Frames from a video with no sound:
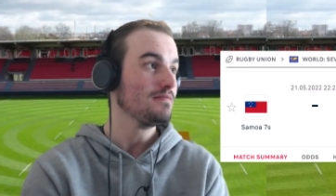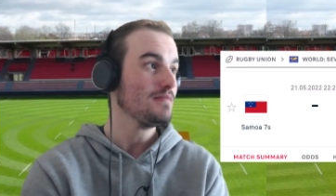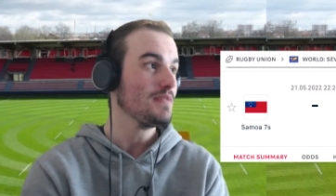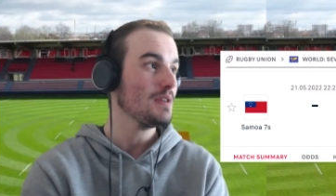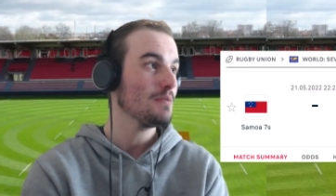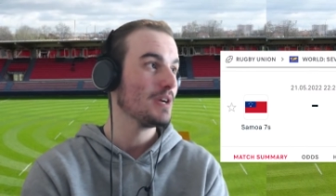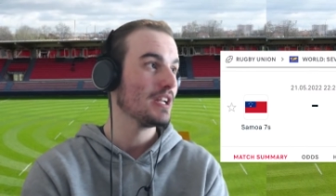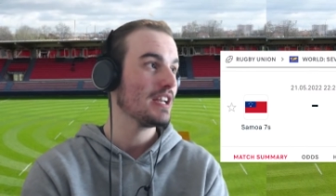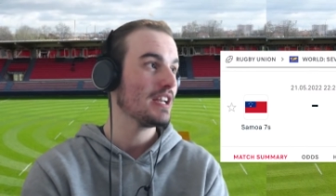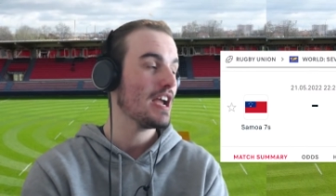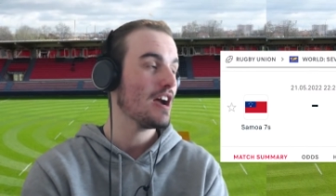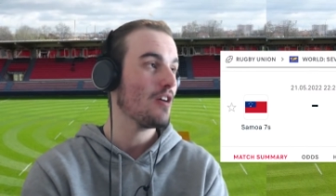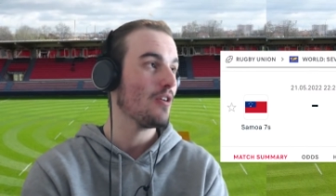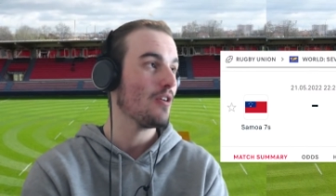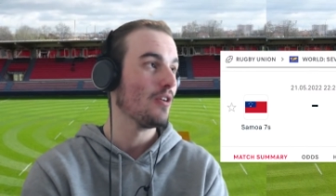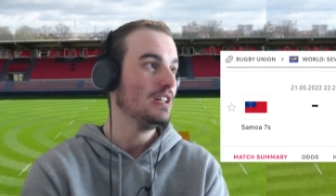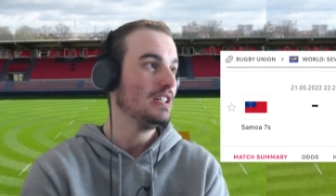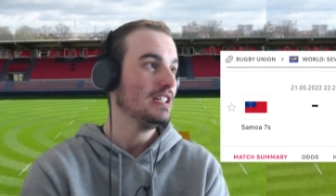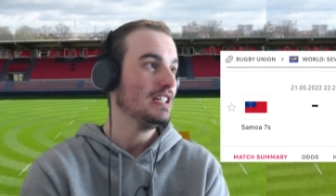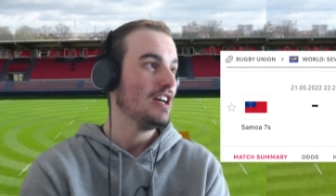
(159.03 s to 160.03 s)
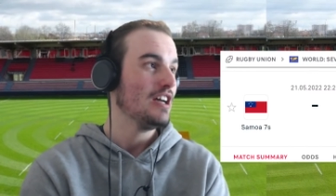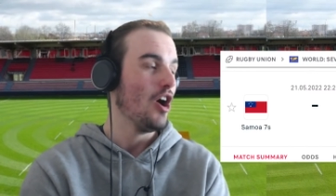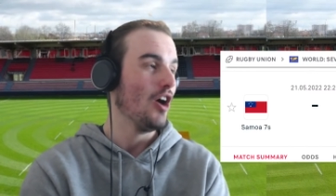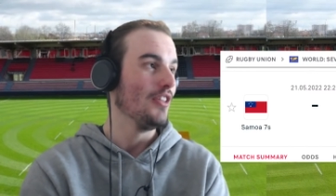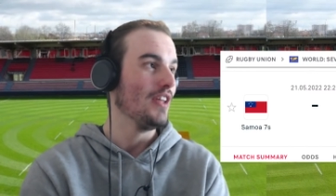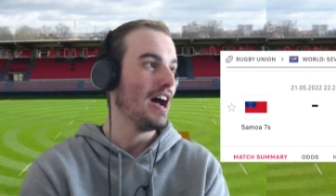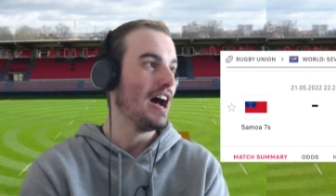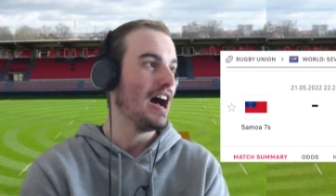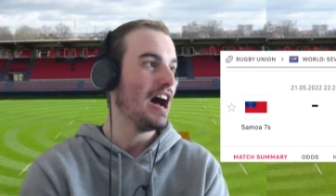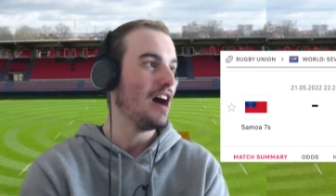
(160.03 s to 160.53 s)
But now, on
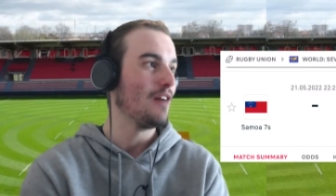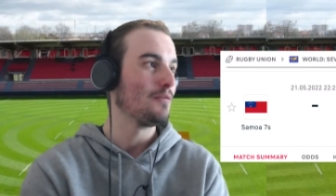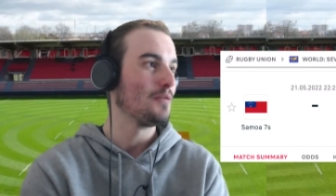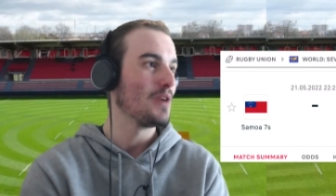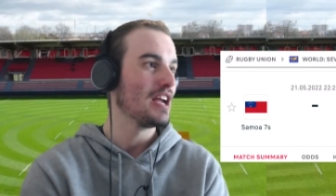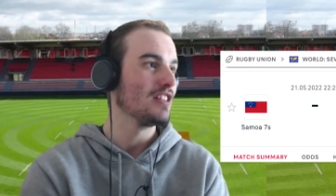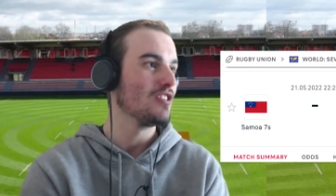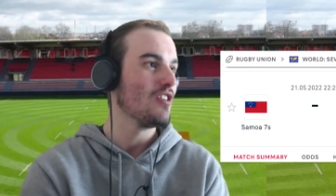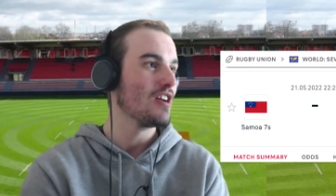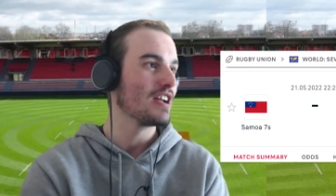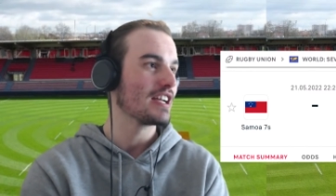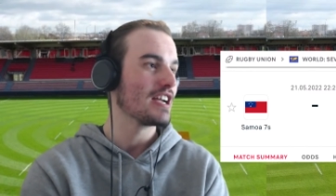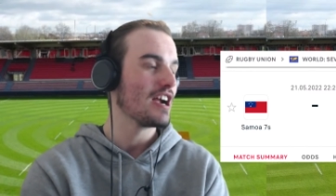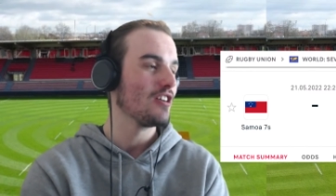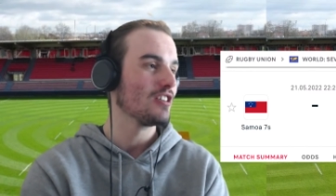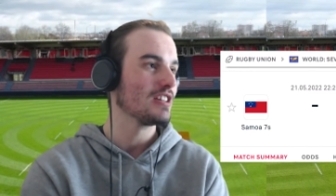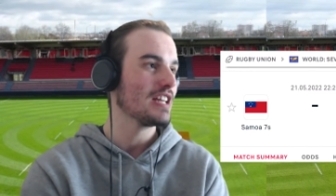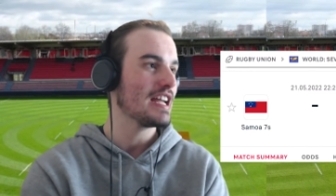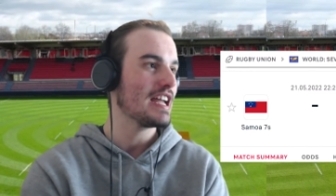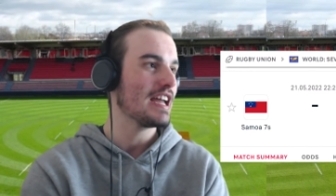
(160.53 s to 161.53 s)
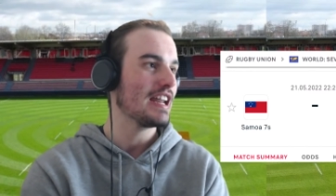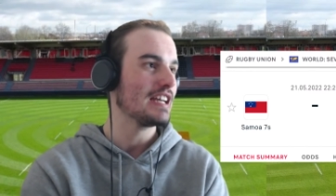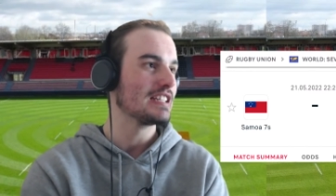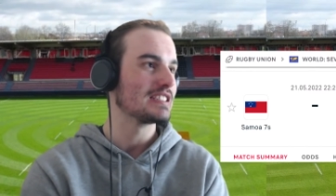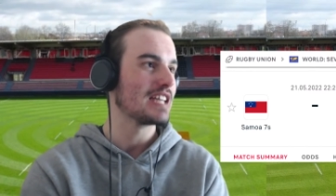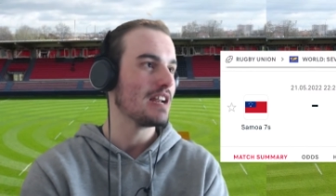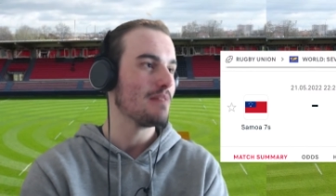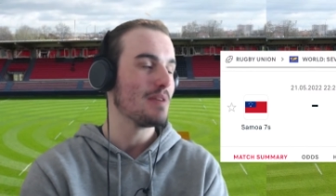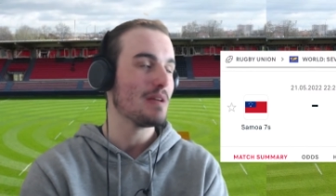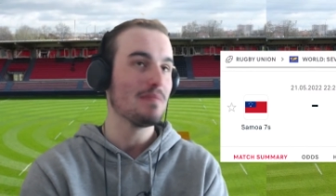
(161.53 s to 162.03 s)
the halfway line currently, it is
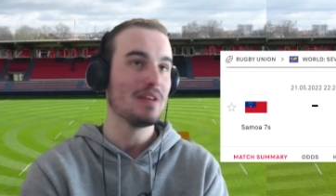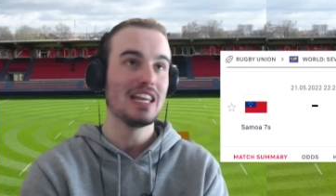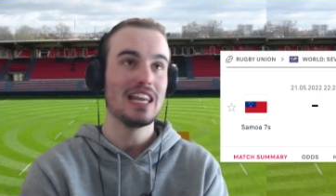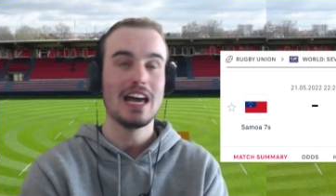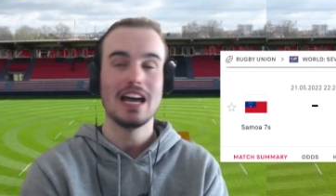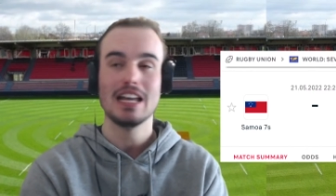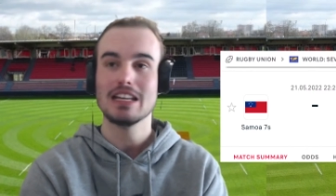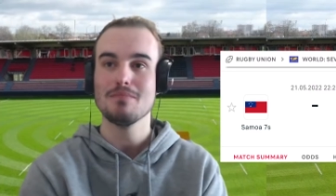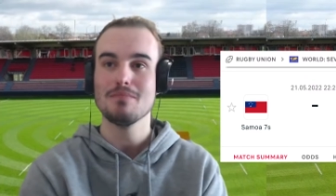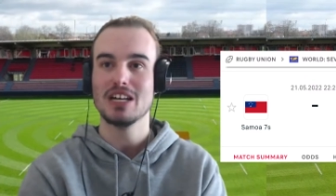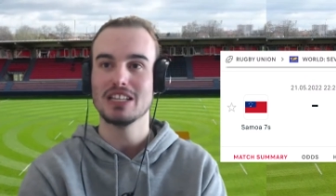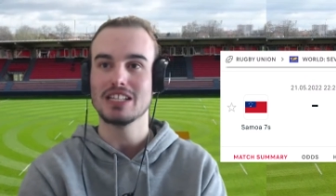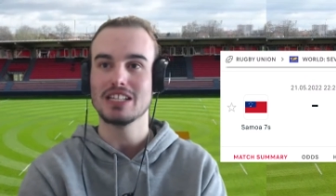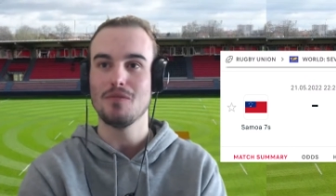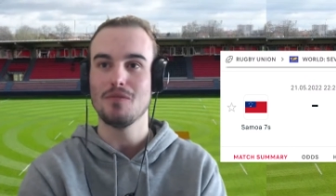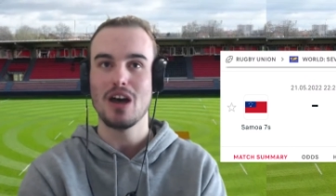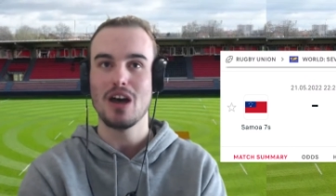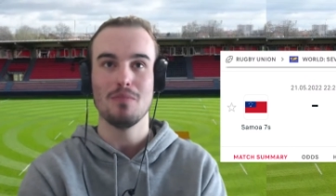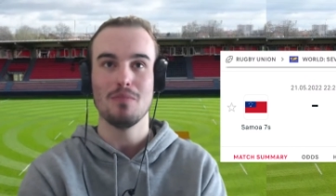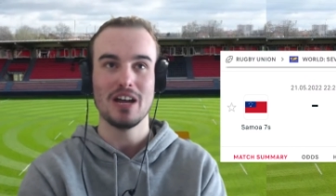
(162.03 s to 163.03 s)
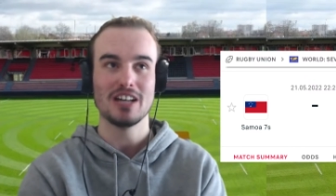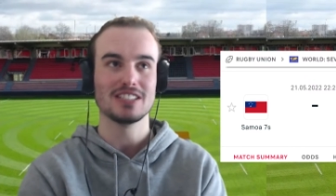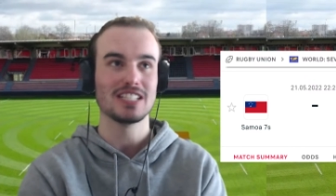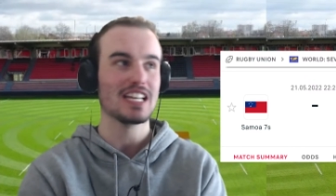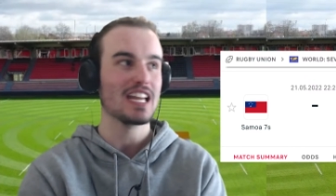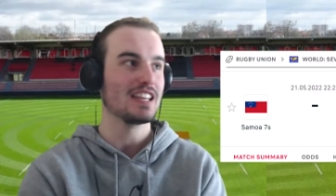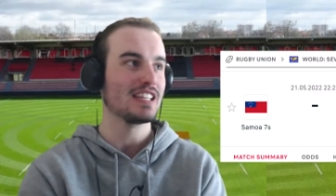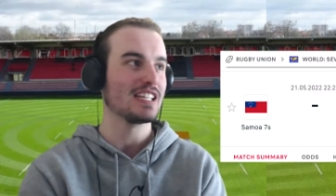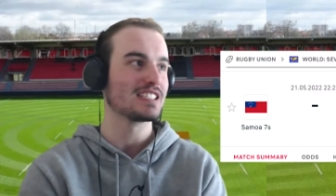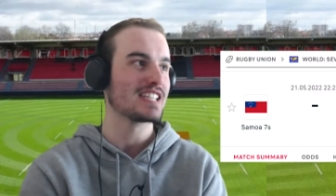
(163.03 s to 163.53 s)
going to be Milani Matavao about to
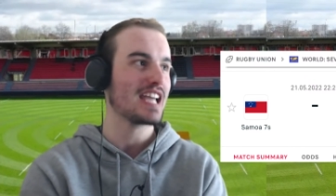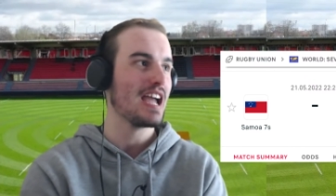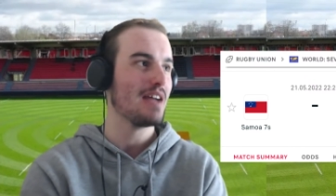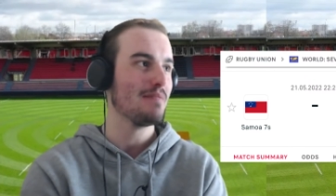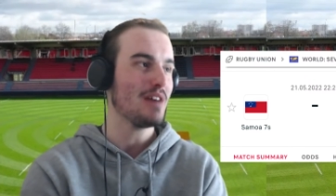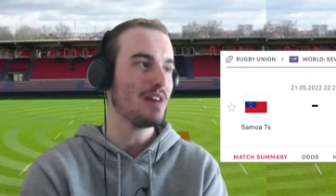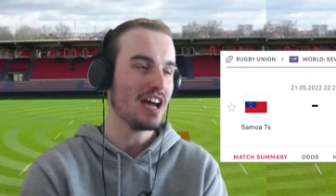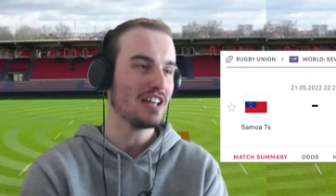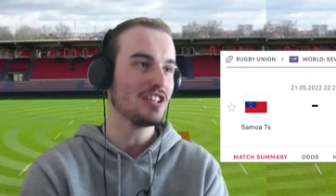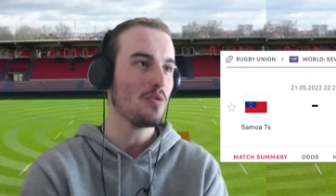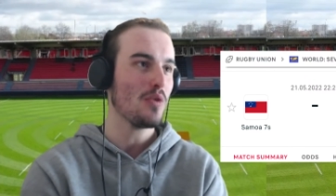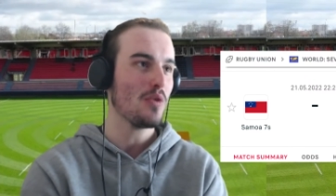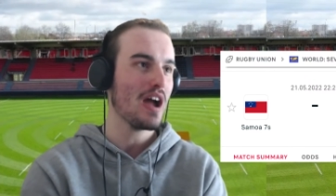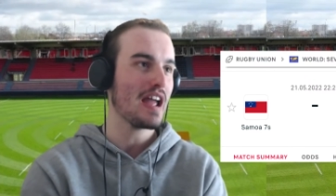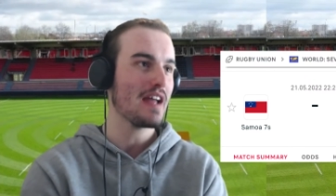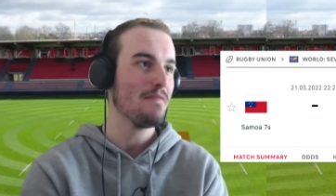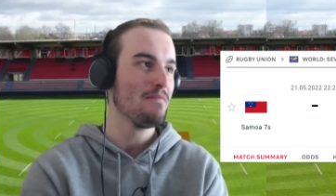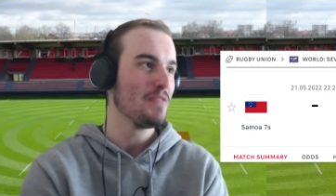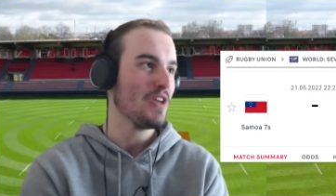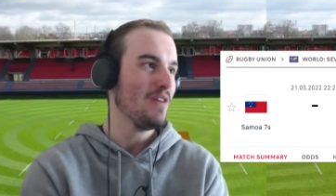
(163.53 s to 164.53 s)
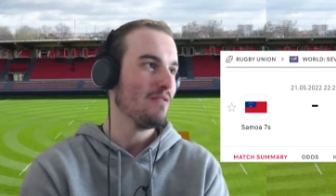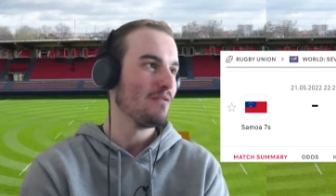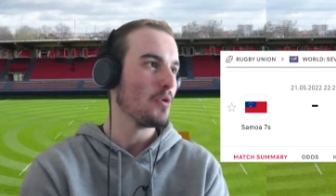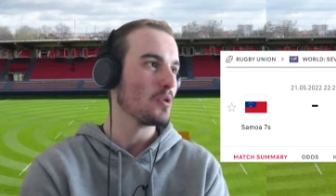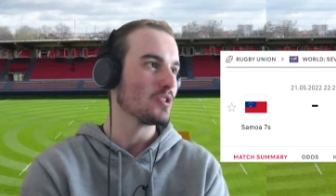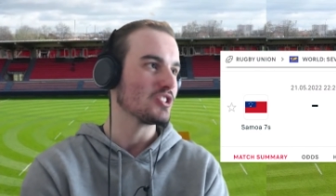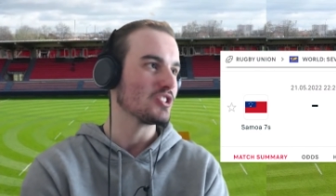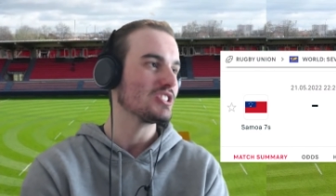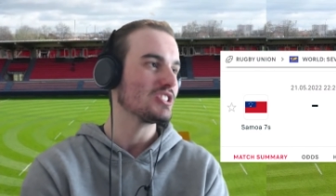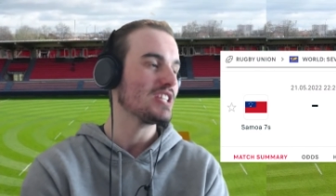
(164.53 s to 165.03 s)
get this game underway for
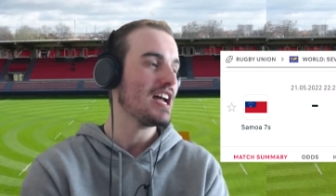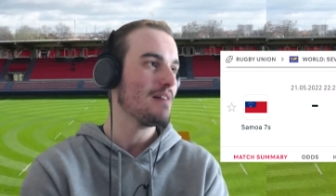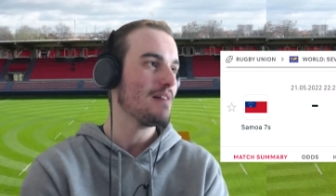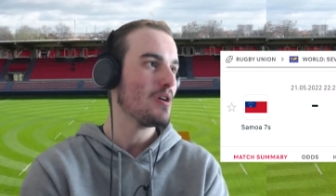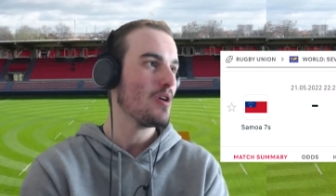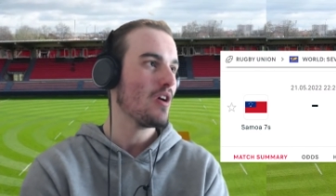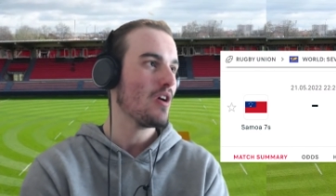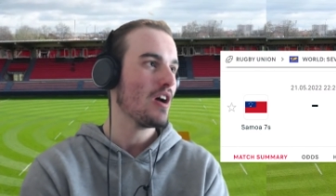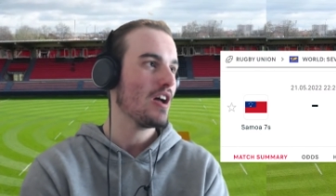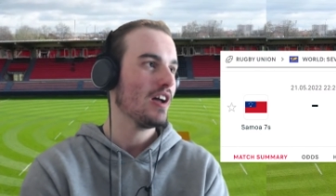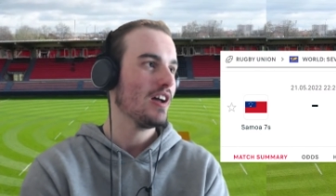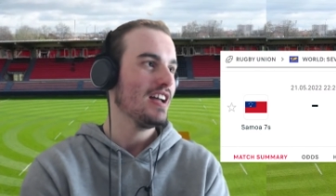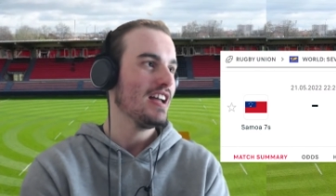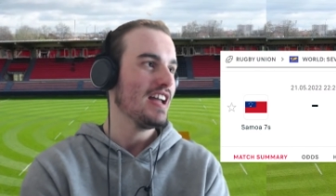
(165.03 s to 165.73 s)
Samoa